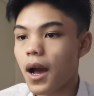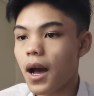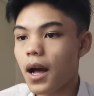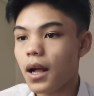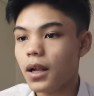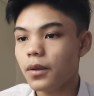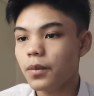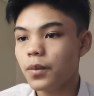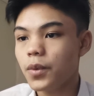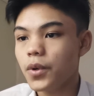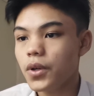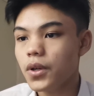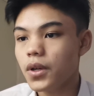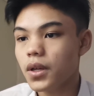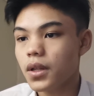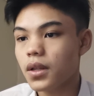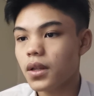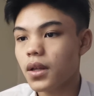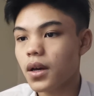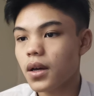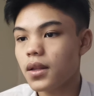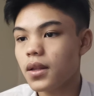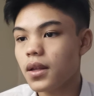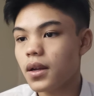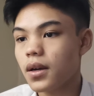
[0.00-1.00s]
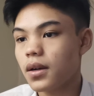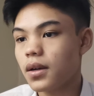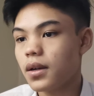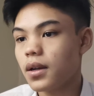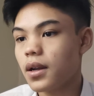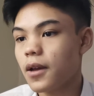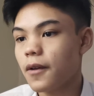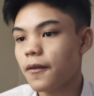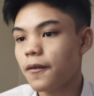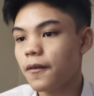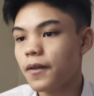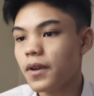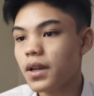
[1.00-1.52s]
I'll buy you another."
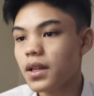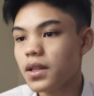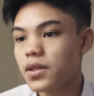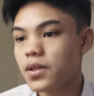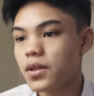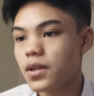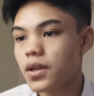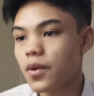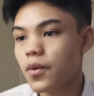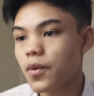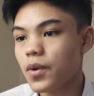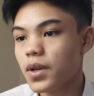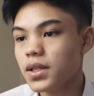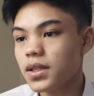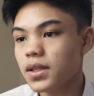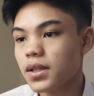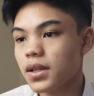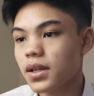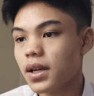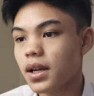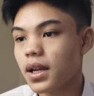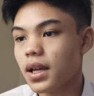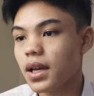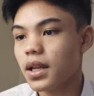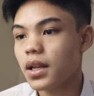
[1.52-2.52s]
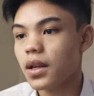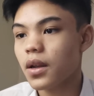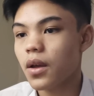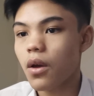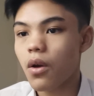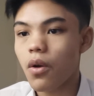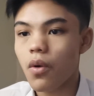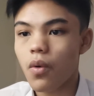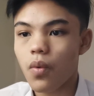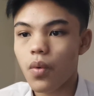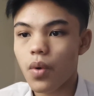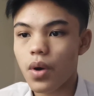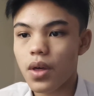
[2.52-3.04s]
They fled to the western land
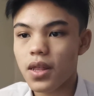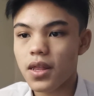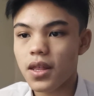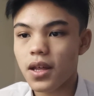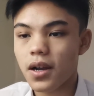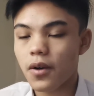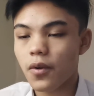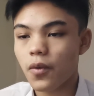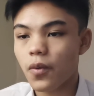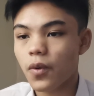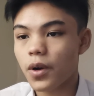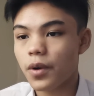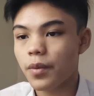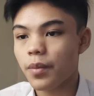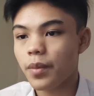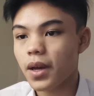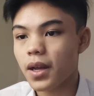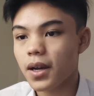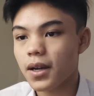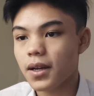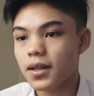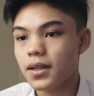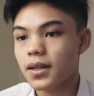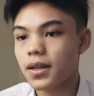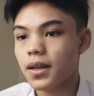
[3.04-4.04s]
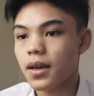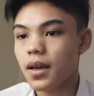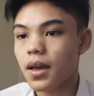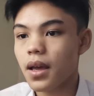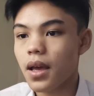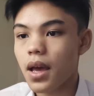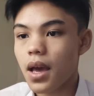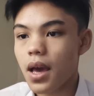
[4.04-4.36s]
where they were married.